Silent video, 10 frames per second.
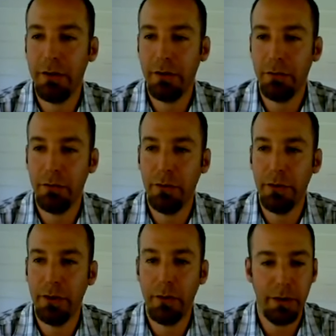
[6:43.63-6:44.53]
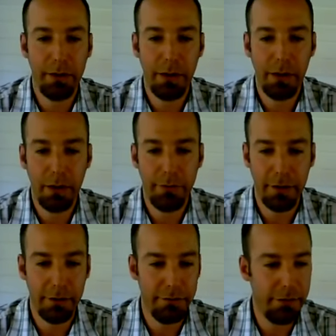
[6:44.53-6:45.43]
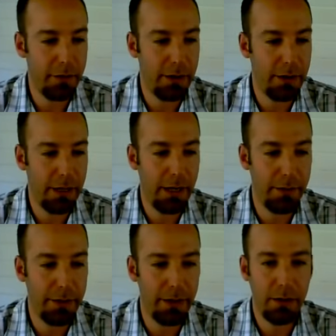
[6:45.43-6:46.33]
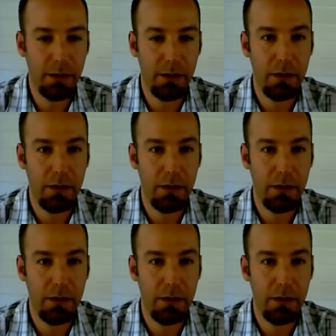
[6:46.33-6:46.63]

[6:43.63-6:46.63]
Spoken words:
this really quickly if I can figure out how again.